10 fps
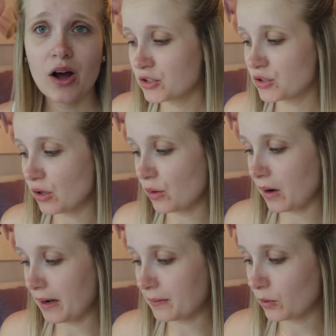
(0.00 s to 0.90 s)
So
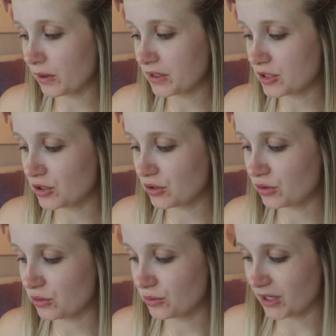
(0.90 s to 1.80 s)
I'm going
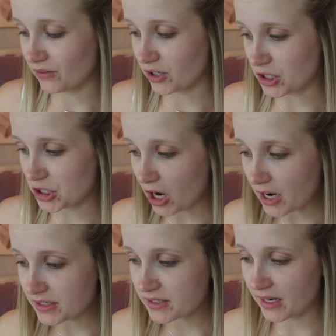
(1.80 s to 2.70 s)
to give it a
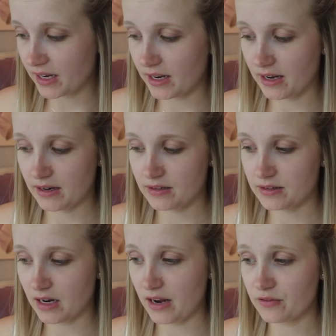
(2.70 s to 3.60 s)
shot,
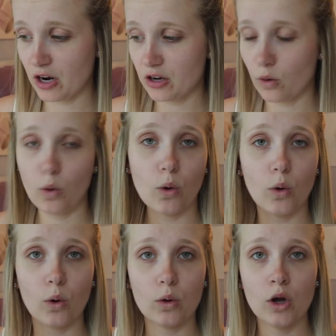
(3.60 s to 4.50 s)
and I've got a
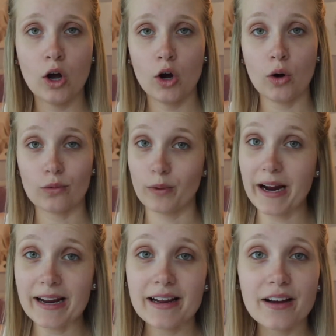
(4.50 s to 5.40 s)
whole
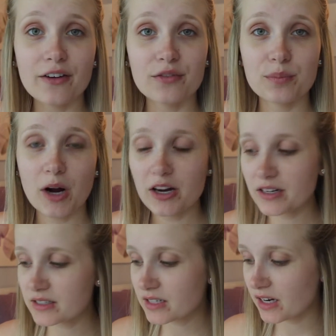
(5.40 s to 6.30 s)
array of
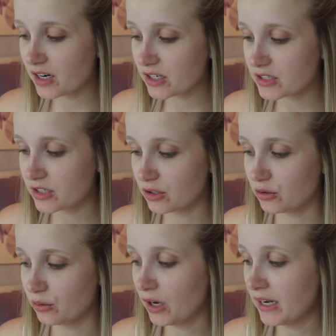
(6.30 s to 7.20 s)
products here
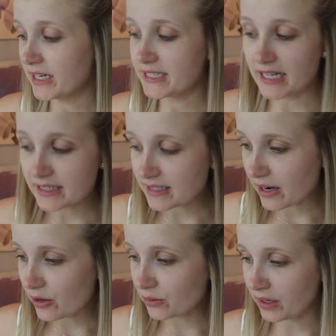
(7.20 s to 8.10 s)
to test
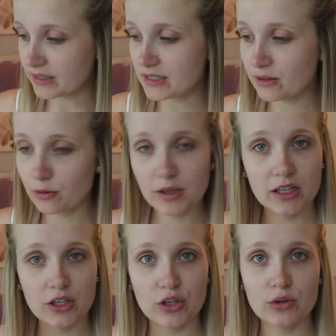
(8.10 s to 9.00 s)
out and see what we
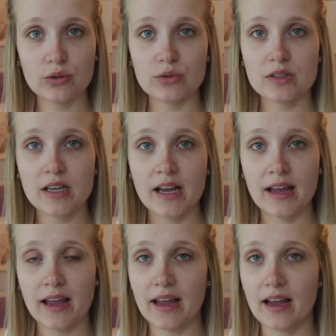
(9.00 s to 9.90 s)
can use.
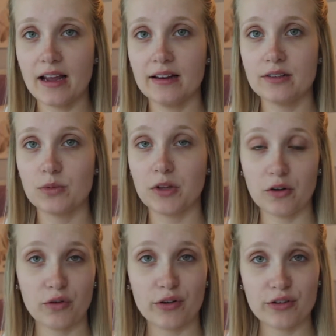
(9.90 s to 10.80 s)
And
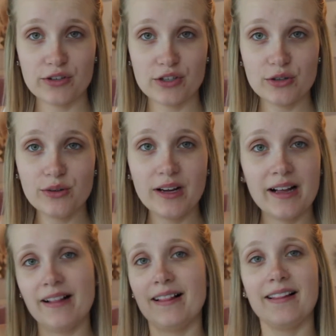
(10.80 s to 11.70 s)
without further ado,
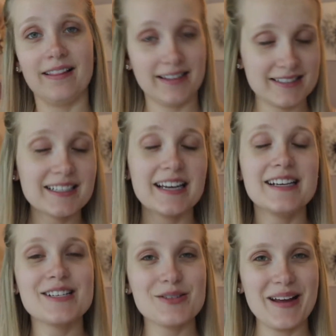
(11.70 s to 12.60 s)
let's get
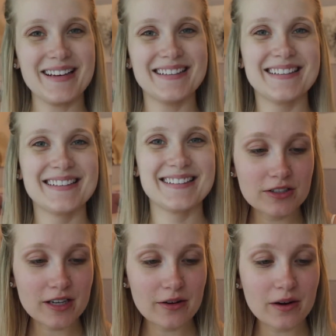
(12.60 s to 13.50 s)
into it.
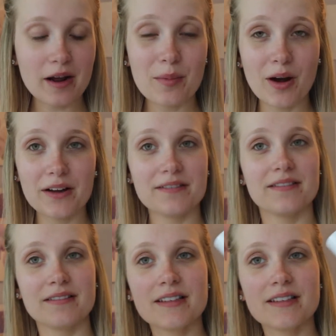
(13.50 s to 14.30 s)
Turns out I bought